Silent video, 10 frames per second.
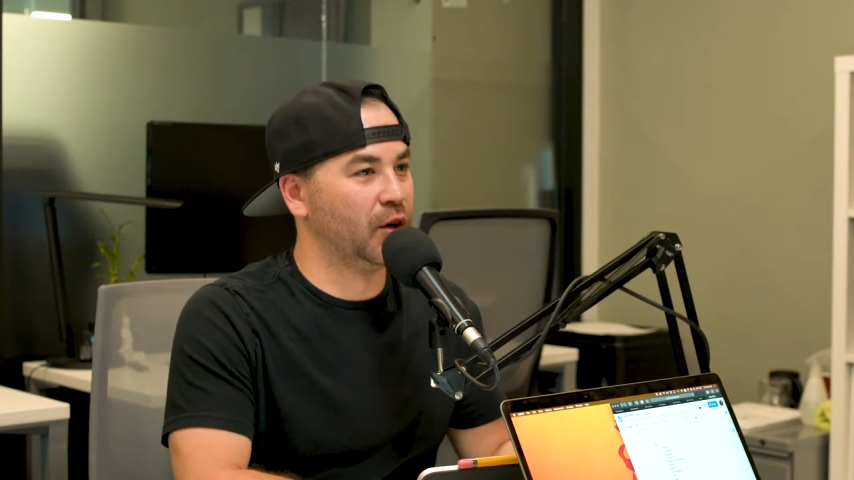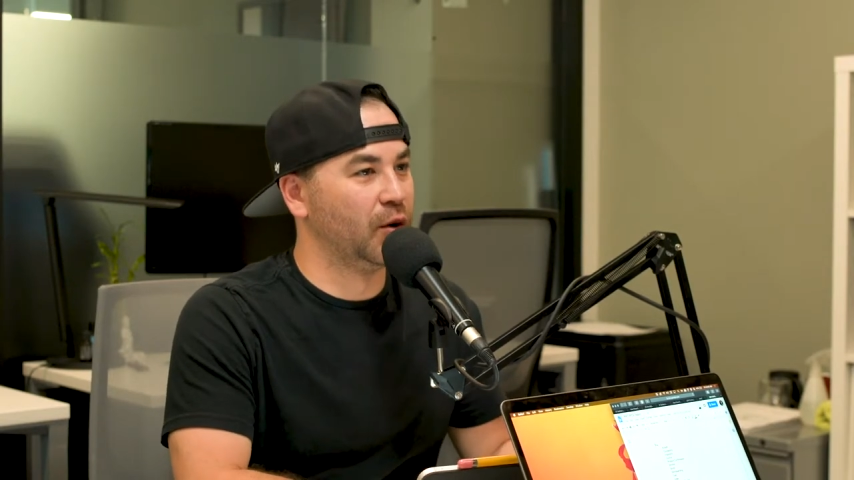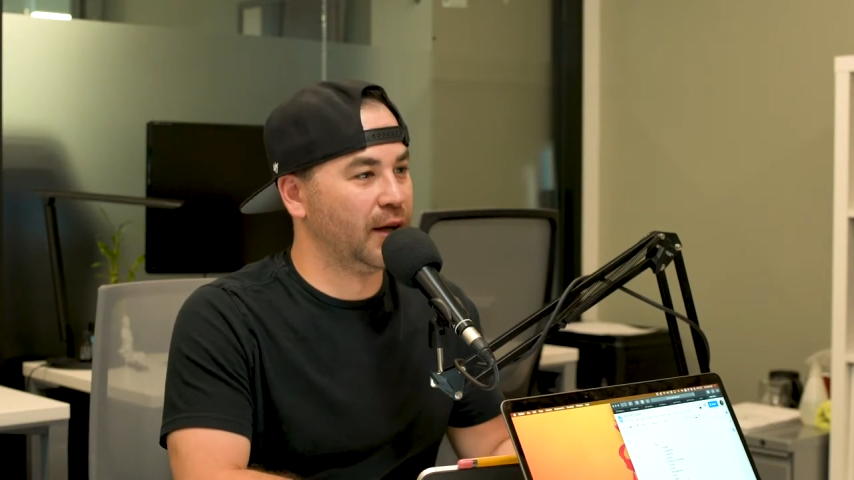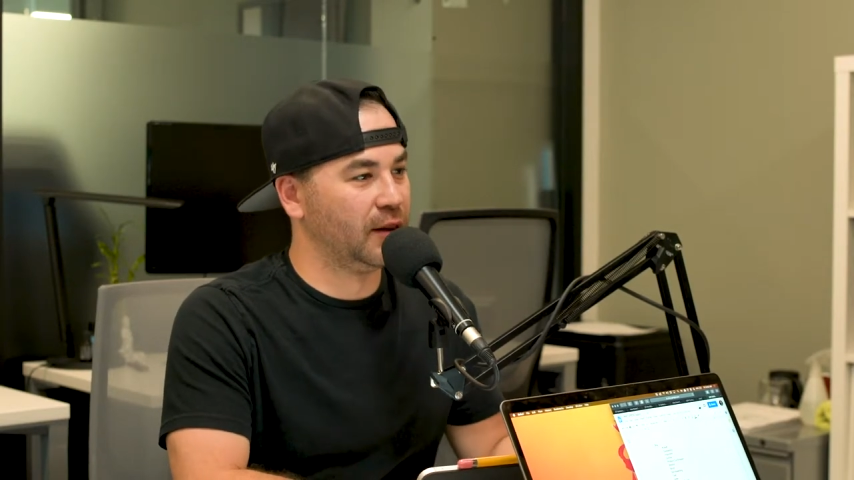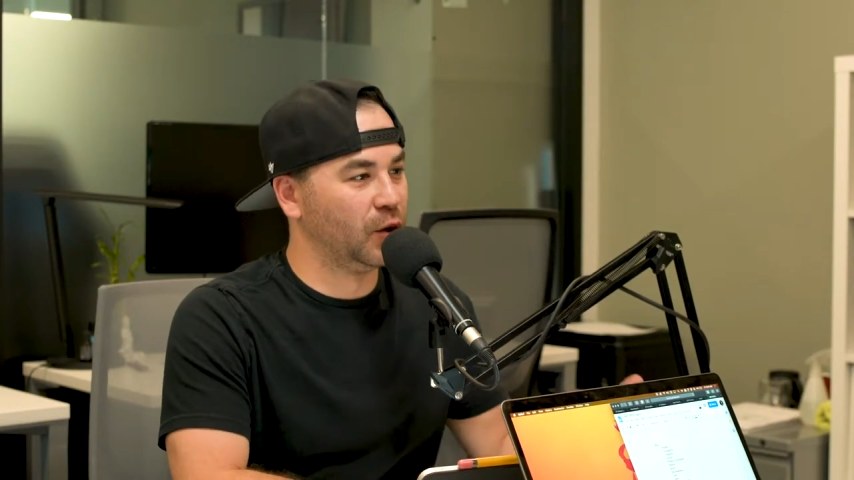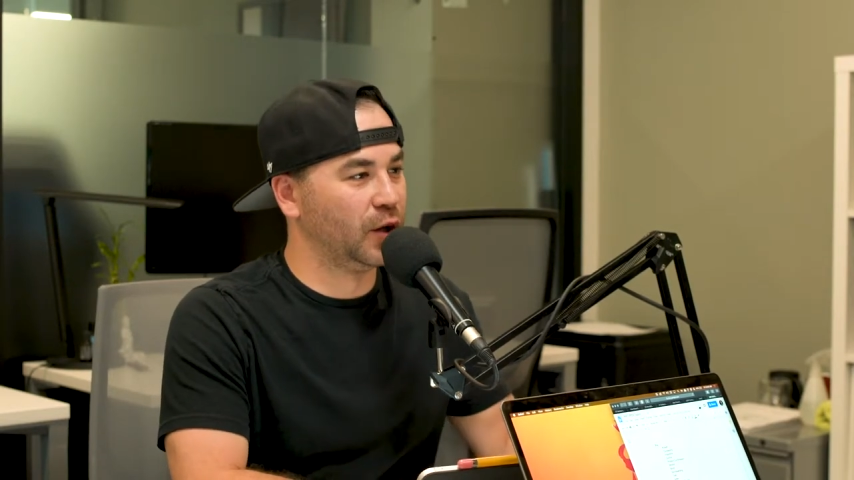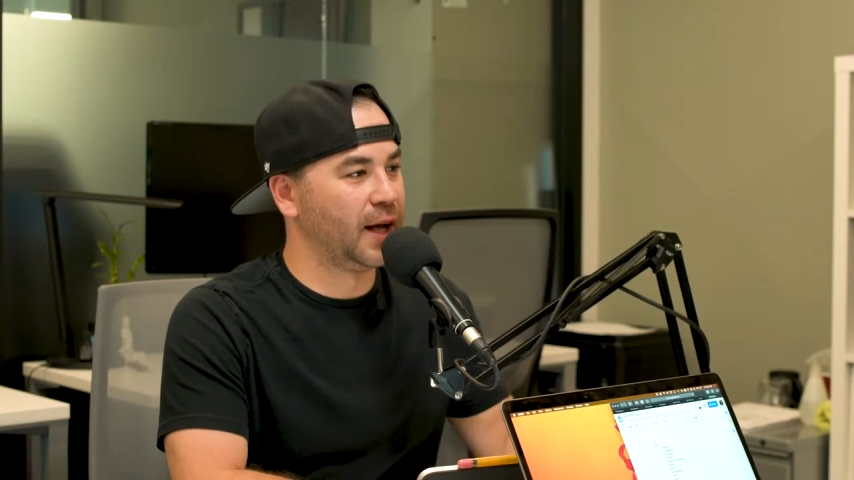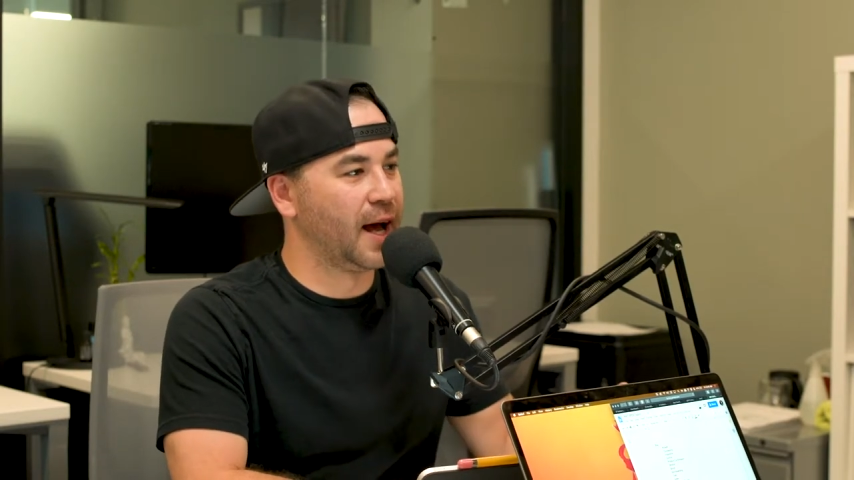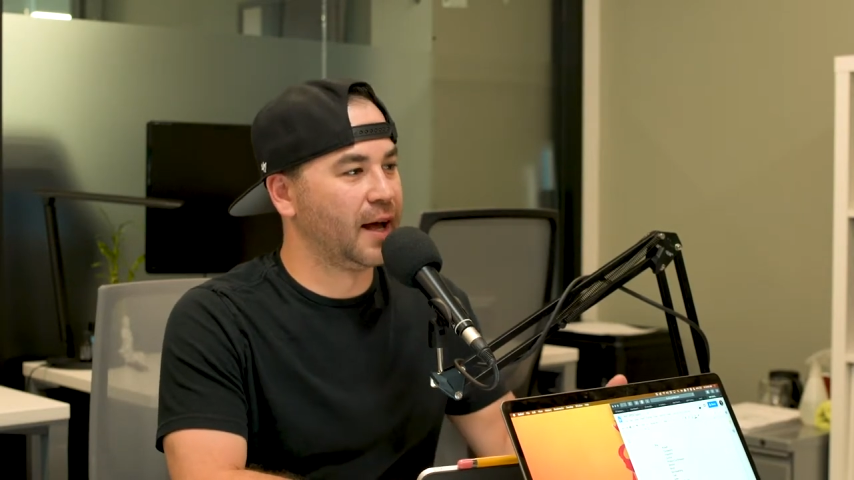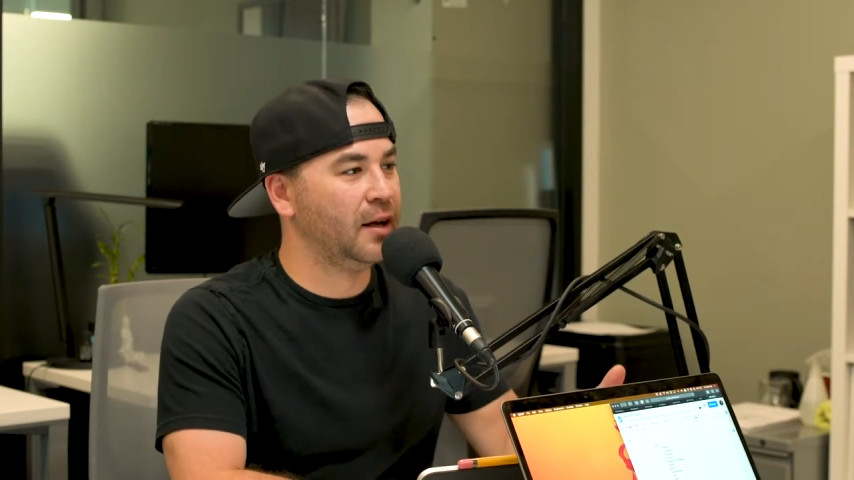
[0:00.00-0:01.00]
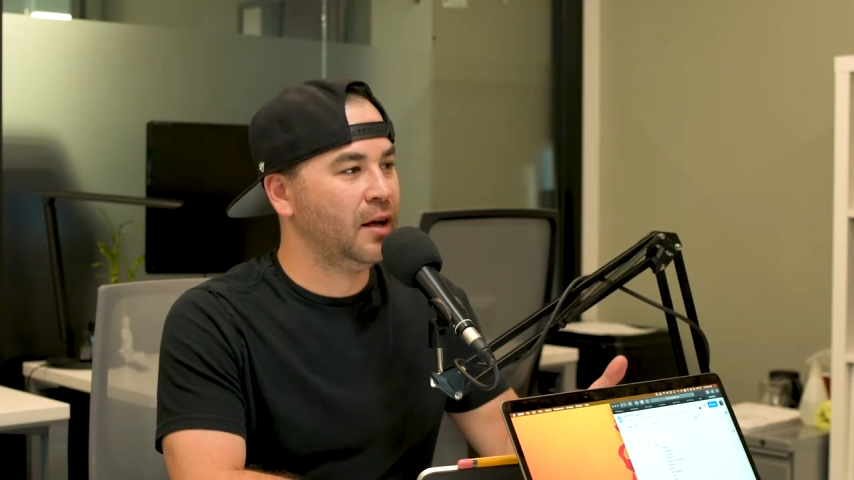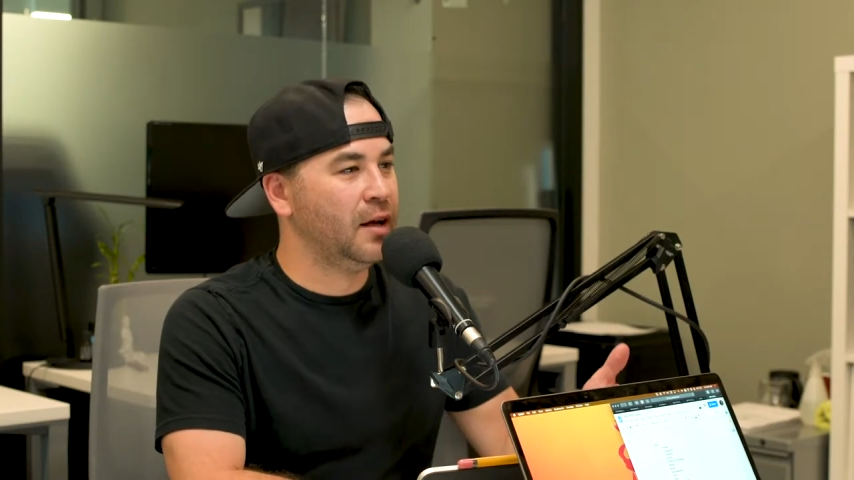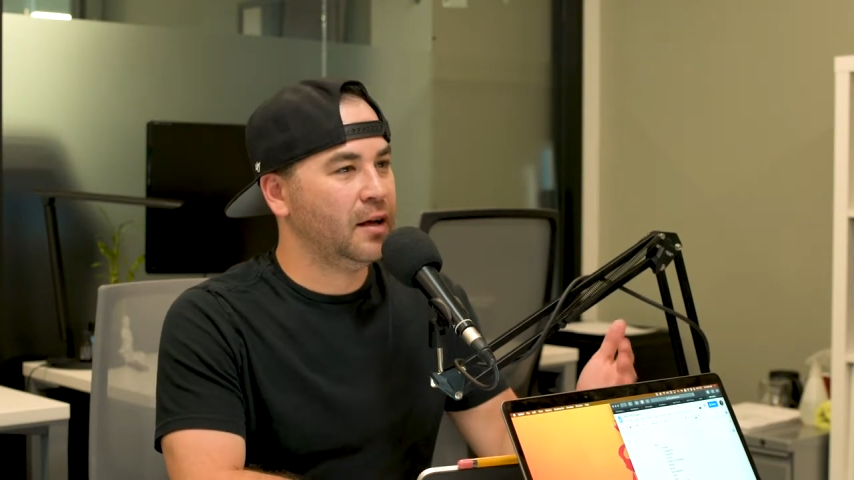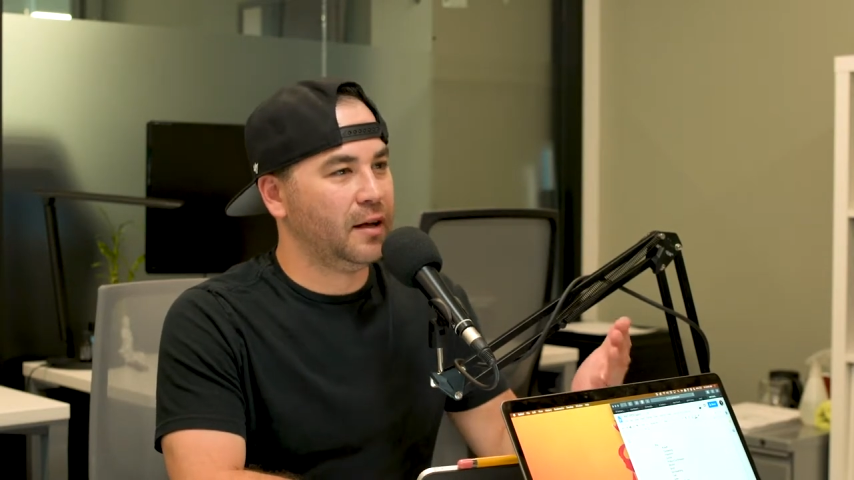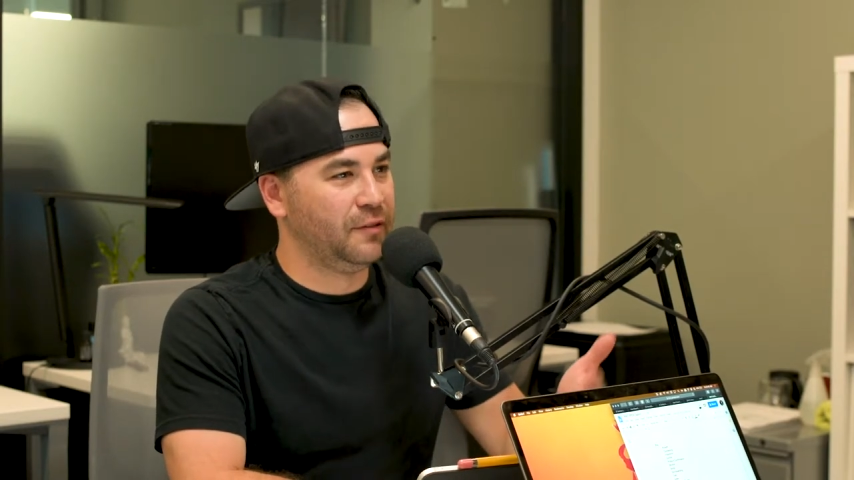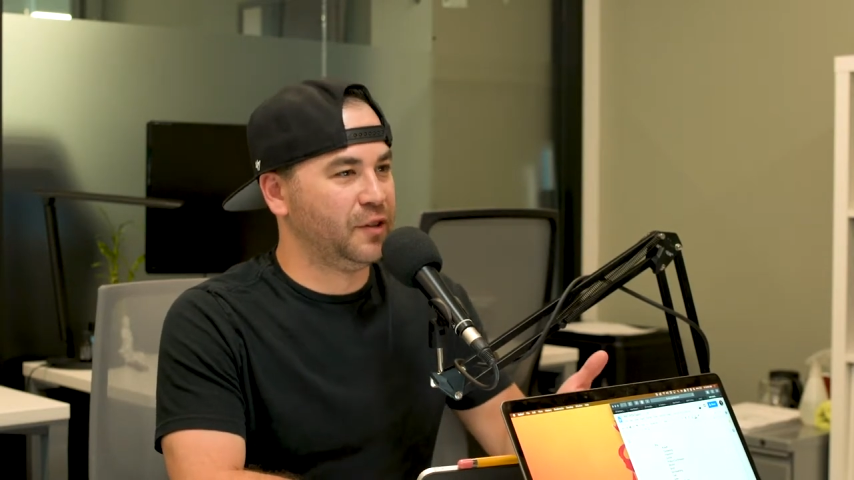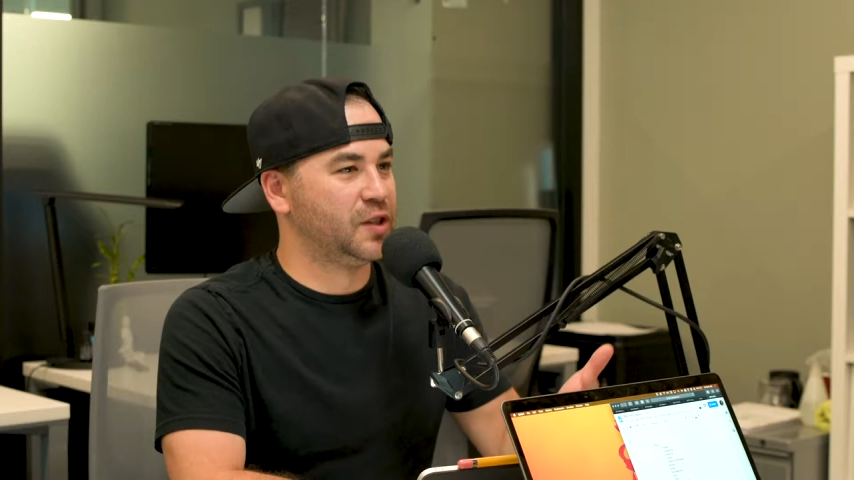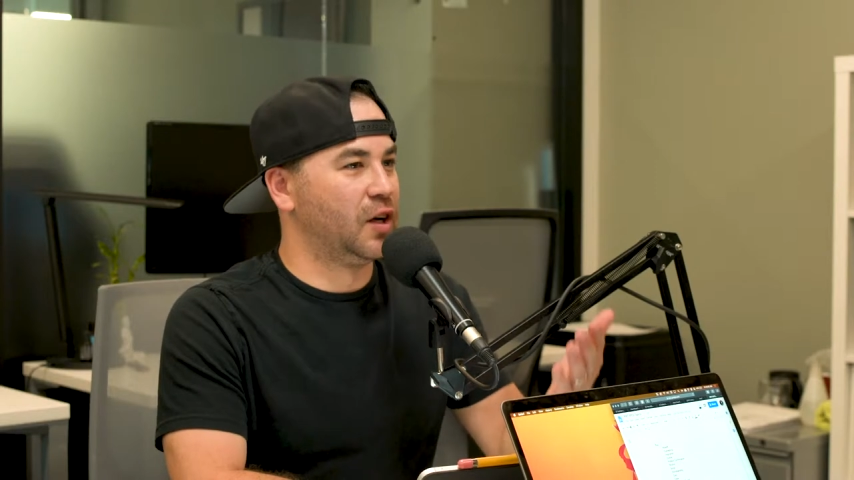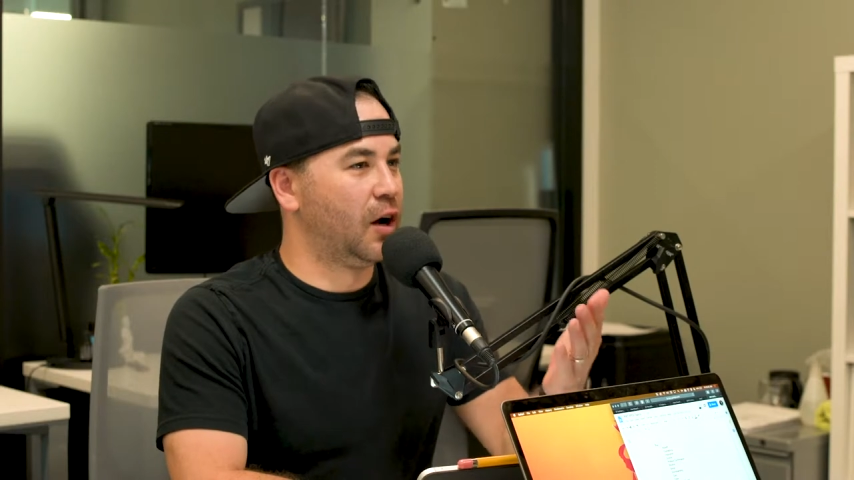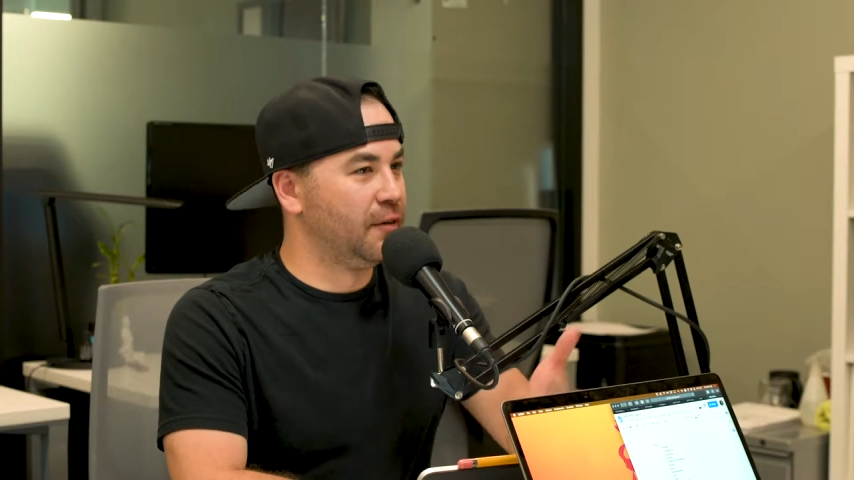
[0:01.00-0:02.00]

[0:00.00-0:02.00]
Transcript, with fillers: go and look at if it's an